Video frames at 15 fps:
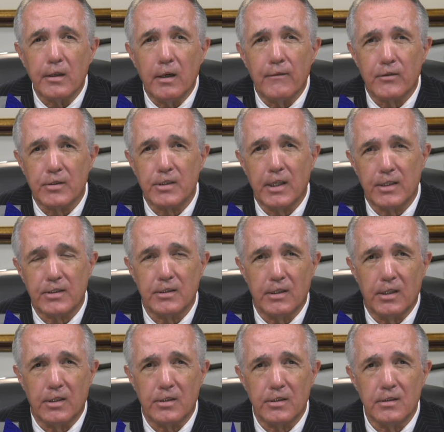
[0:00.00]
of
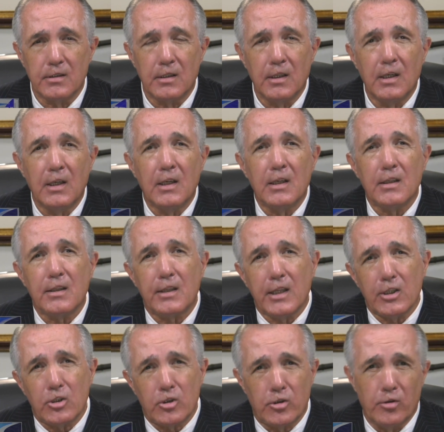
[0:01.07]
assassination,
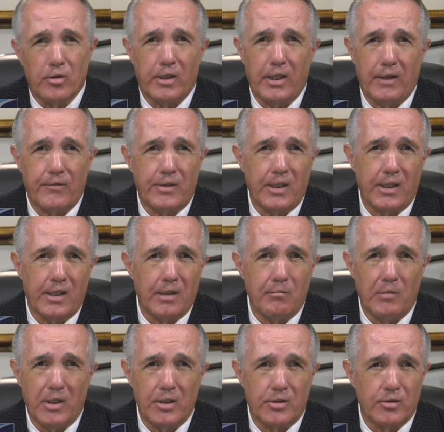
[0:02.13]
they should have taken
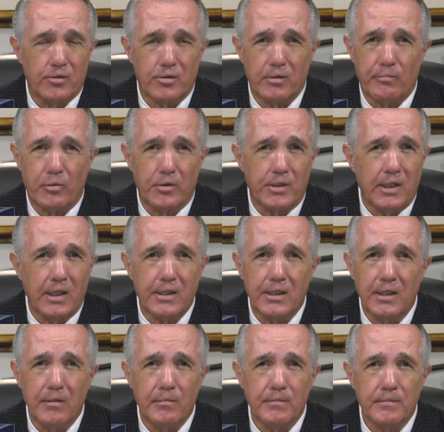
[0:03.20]
measures to protect
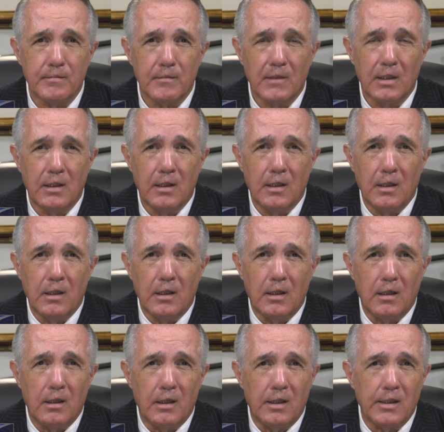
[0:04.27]
him.
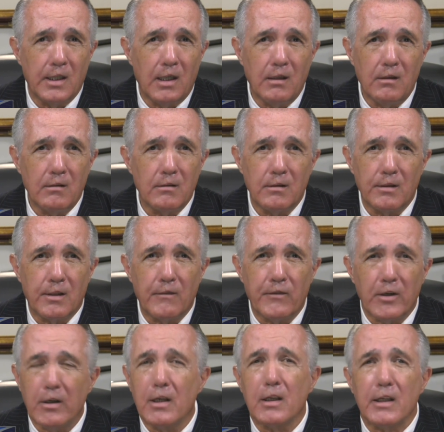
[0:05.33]
And now the
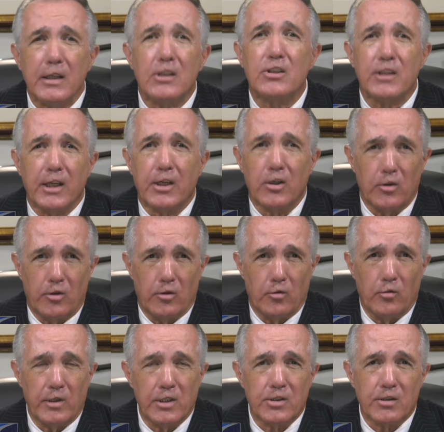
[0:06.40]
very least they can
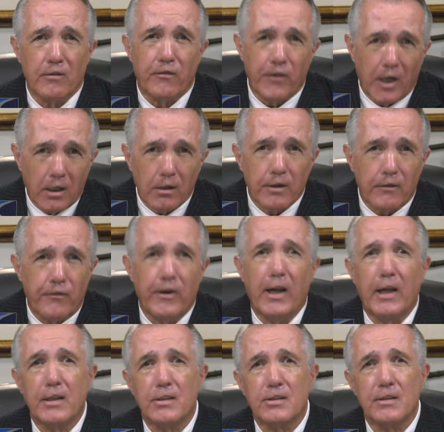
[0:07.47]
do is to follow the
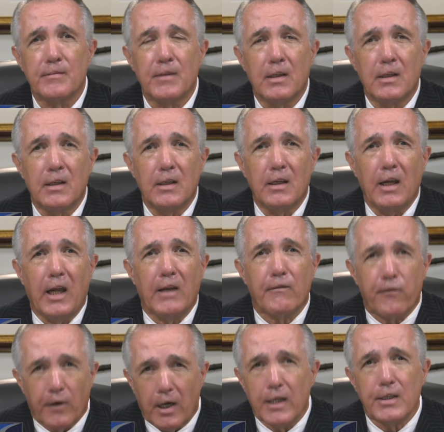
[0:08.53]
facts and
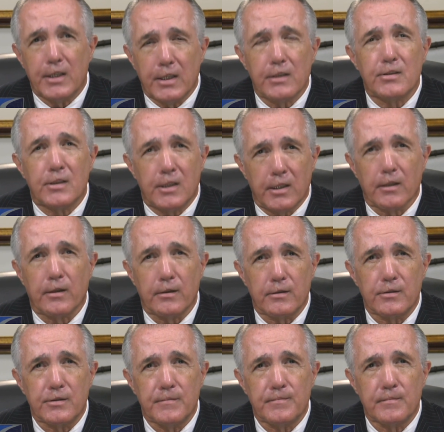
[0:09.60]
find his
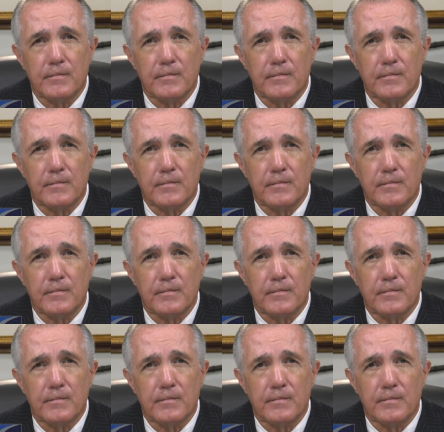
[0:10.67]
killers.